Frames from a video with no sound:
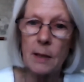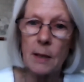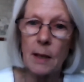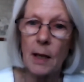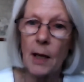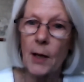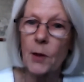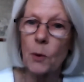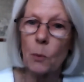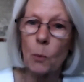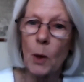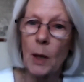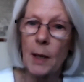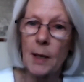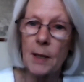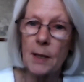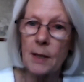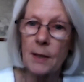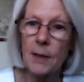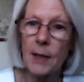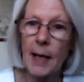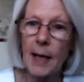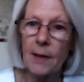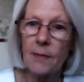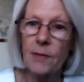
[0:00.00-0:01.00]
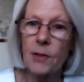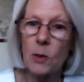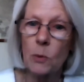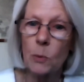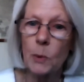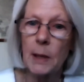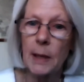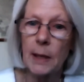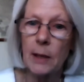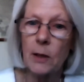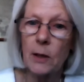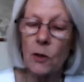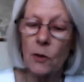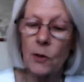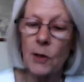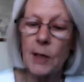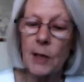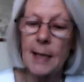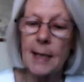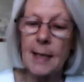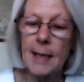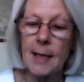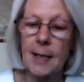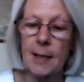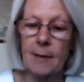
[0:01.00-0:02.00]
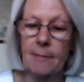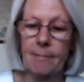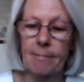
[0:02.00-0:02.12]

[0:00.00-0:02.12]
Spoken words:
otherwise theft will increase.